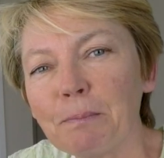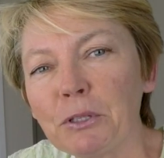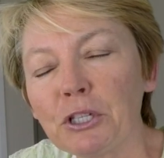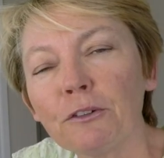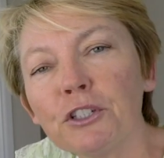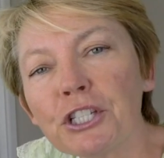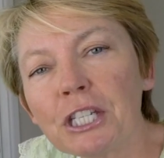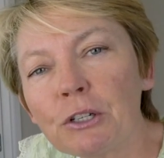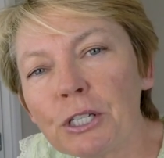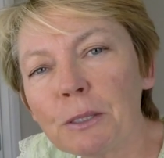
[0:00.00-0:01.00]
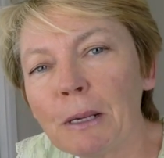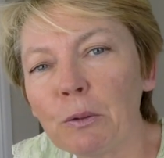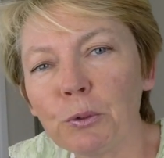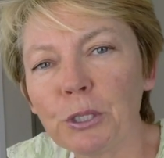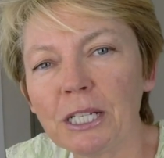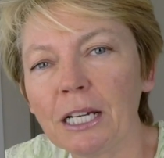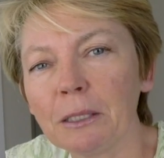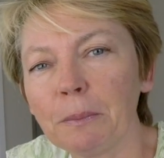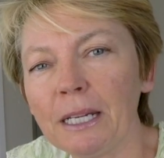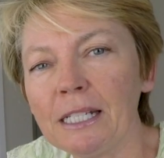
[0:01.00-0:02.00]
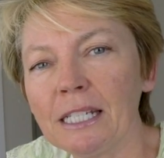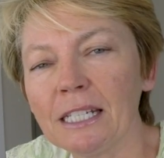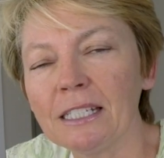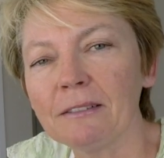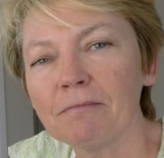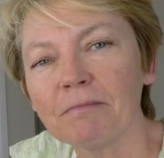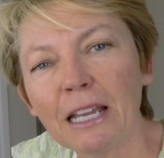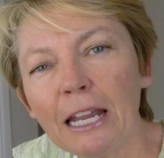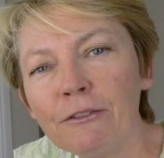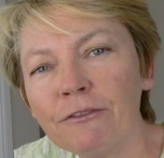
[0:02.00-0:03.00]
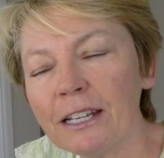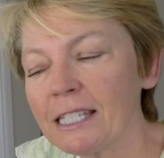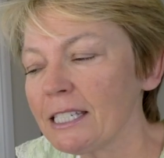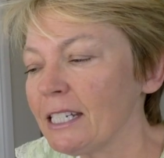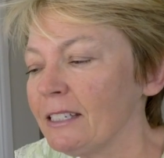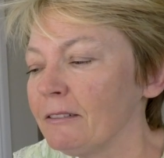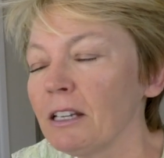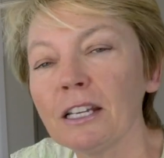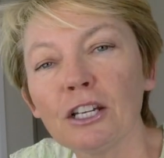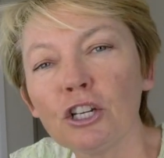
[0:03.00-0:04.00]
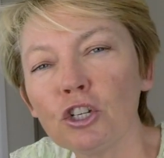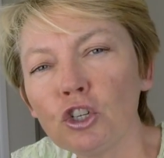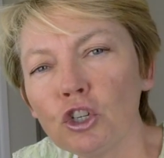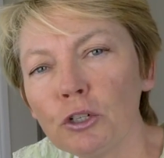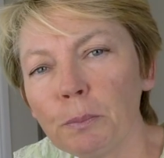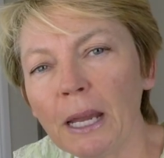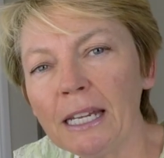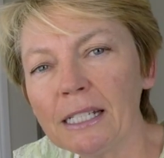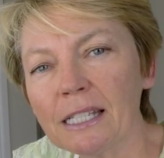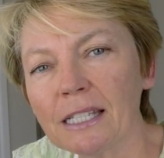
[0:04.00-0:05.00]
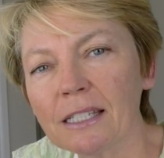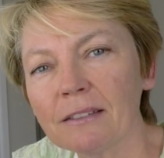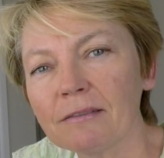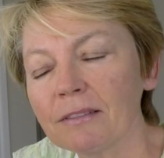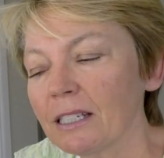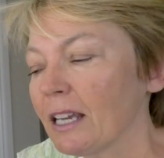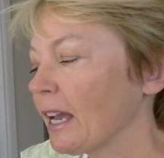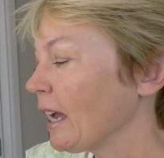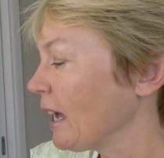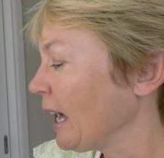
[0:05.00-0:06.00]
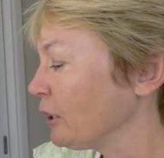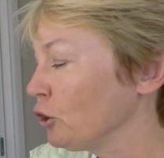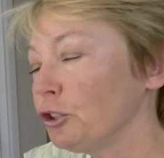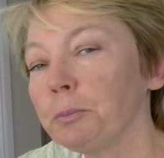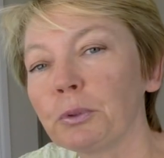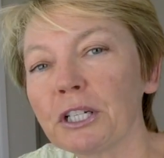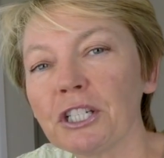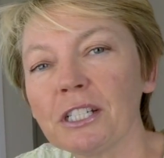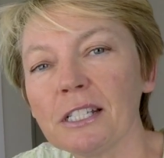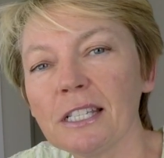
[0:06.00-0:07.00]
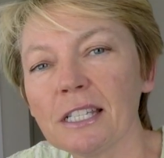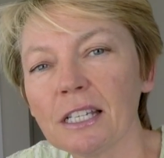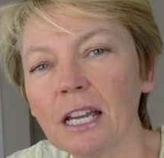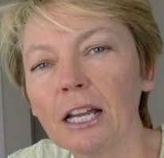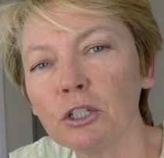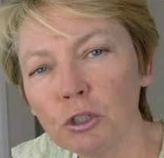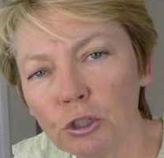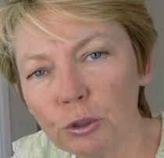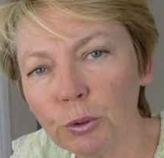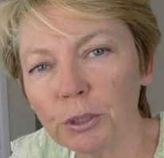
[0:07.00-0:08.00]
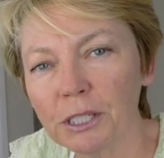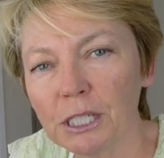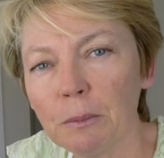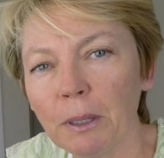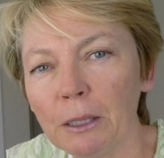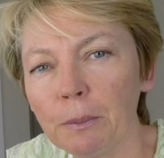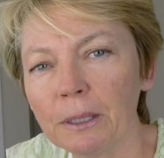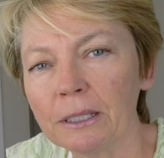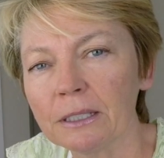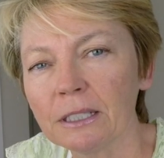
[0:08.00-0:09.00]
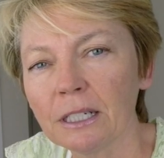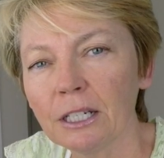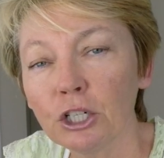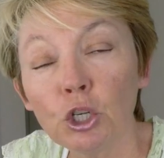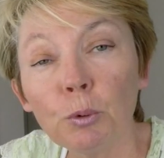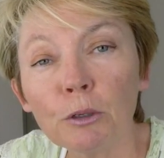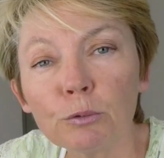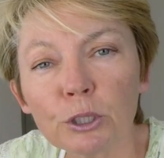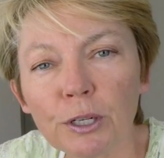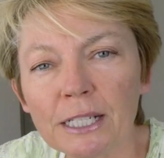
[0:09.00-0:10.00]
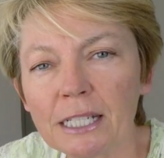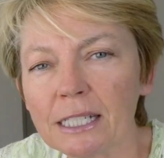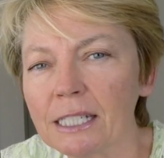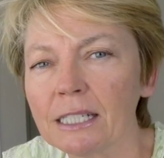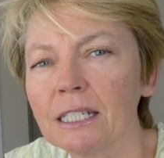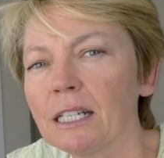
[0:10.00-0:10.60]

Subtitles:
So if you're serious about watercolour painting, invest in good paints and good brushes and good quality paper. You won't regret it.